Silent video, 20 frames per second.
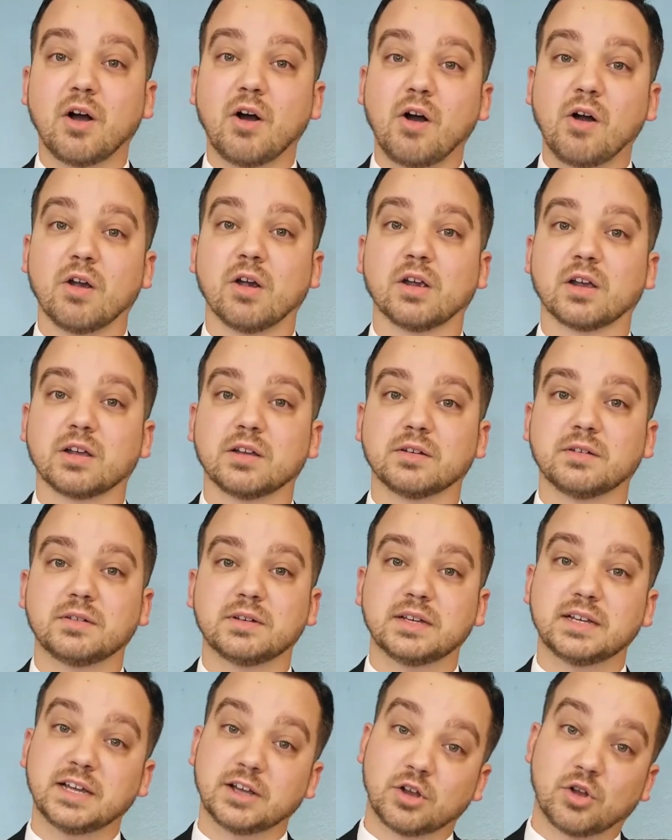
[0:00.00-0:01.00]
ark,
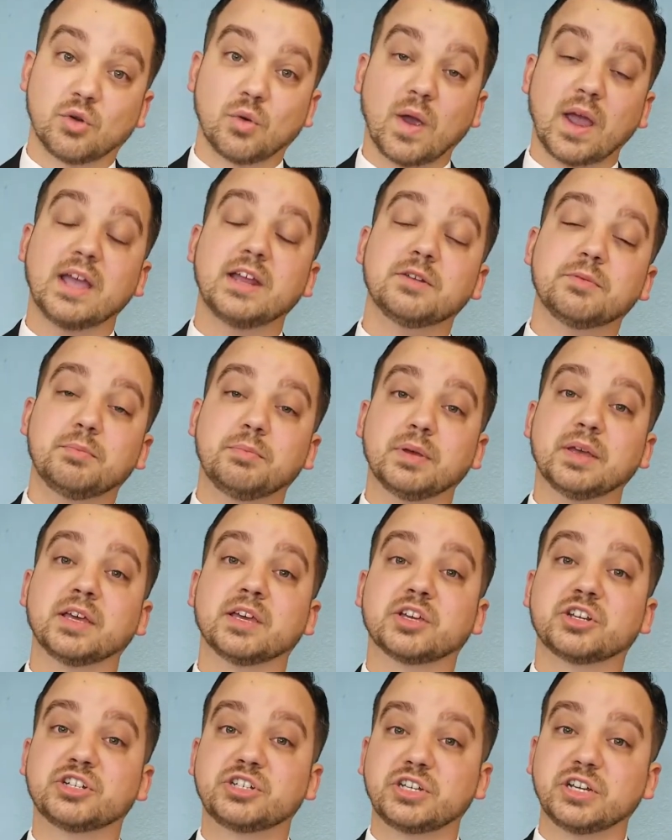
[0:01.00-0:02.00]
a great
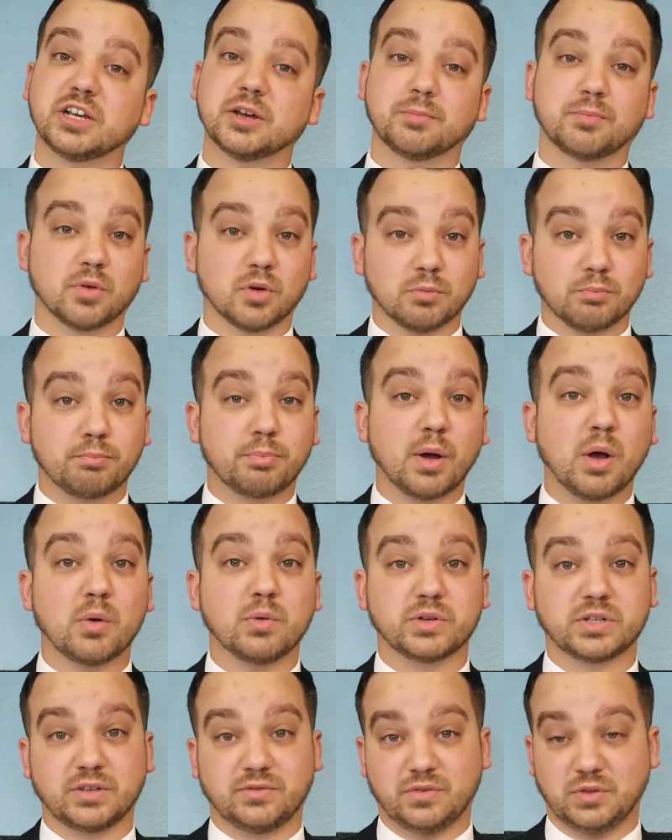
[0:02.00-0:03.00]
big ship or
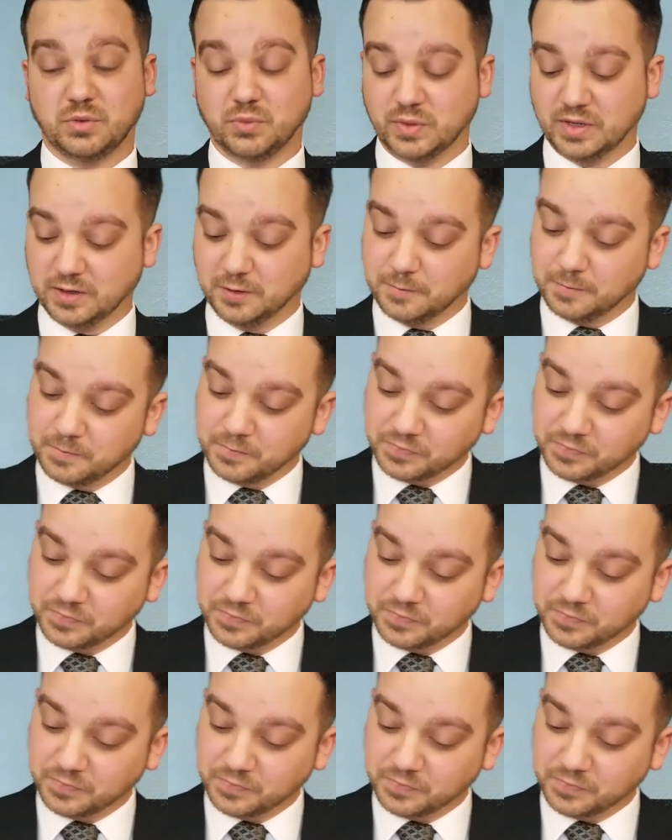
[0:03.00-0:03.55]
boat, if you will,